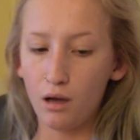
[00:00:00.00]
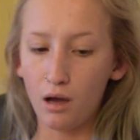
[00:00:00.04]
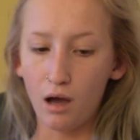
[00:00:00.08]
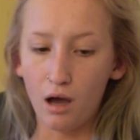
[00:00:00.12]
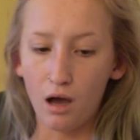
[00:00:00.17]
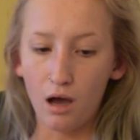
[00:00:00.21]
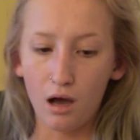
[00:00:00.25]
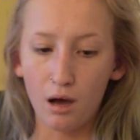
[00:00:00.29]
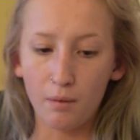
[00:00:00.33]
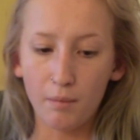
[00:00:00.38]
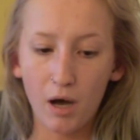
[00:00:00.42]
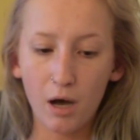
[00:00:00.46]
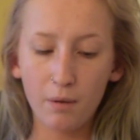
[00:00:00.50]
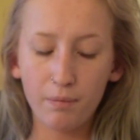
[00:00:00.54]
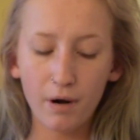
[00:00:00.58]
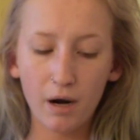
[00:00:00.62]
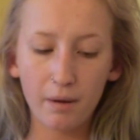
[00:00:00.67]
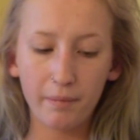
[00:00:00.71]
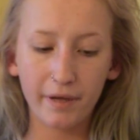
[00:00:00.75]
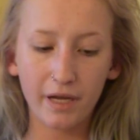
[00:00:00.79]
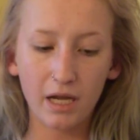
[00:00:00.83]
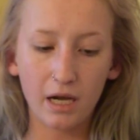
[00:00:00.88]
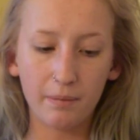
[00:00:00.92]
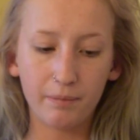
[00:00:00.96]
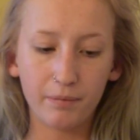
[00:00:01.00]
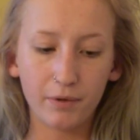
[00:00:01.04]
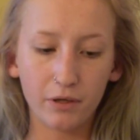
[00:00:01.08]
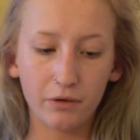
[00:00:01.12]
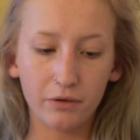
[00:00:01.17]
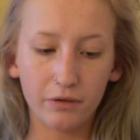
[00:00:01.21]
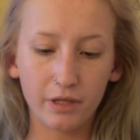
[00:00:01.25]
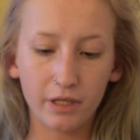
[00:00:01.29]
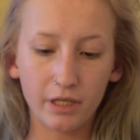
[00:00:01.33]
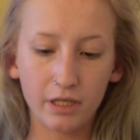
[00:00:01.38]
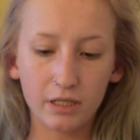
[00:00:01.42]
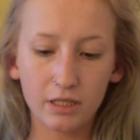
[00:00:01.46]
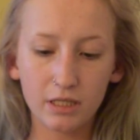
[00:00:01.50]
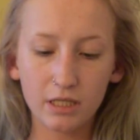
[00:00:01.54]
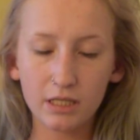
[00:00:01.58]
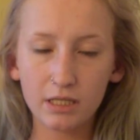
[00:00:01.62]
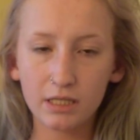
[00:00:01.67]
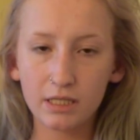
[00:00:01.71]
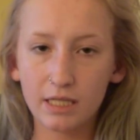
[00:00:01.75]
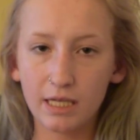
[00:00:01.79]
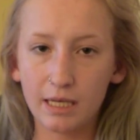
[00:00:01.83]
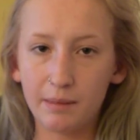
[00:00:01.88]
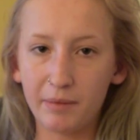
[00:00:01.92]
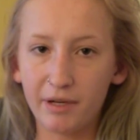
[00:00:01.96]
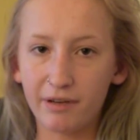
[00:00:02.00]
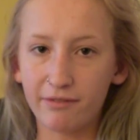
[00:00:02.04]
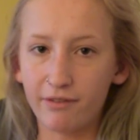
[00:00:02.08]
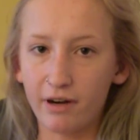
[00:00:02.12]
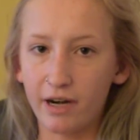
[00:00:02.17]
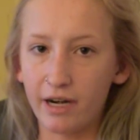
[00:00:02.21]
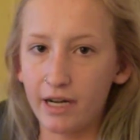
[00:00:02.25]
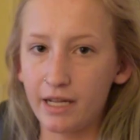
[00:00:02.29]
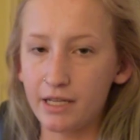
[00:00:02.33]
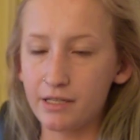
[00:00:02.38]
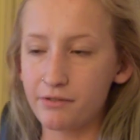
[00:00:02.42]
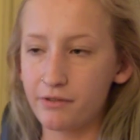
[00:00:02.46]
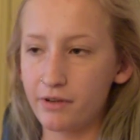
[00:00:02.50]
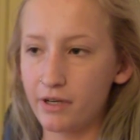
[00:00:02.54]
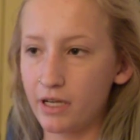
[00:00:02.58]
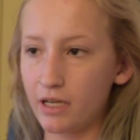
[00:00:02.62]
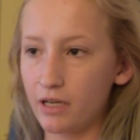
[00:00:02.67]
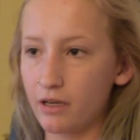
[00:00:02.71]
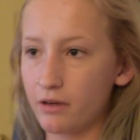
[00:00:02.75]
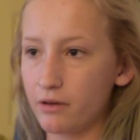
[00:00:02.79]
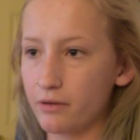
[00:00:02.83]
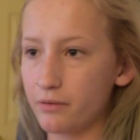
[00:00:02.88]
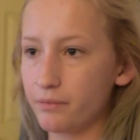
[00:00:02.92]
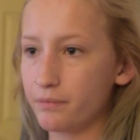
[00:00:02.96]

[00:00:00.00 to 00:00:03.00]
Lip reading: I'll probably upload this. This is going to be Friday's video.